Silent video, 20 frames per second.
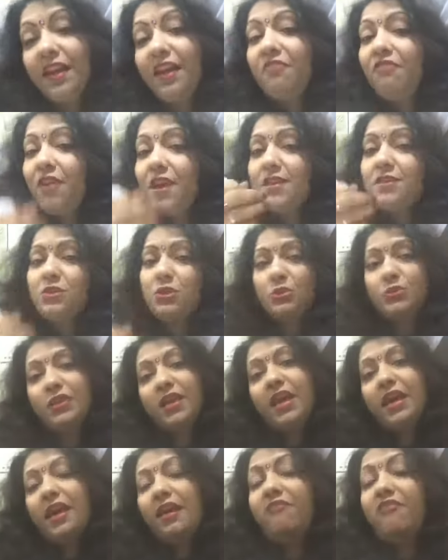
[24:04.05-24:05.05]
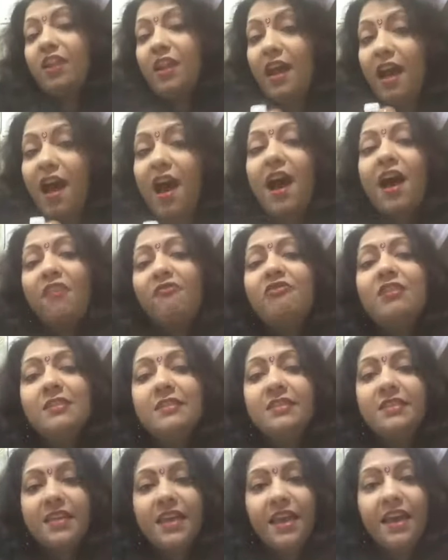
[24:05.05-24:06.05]
Even today, even I
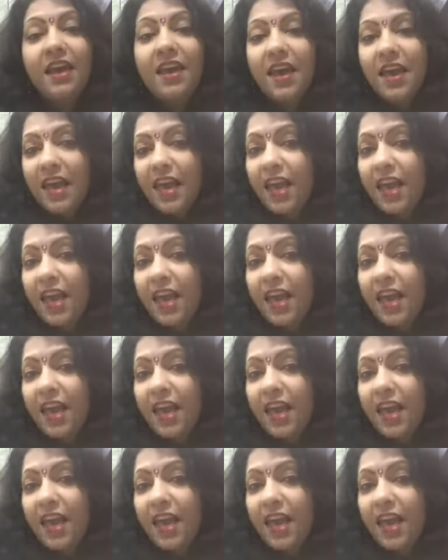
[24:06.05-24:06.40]
will say,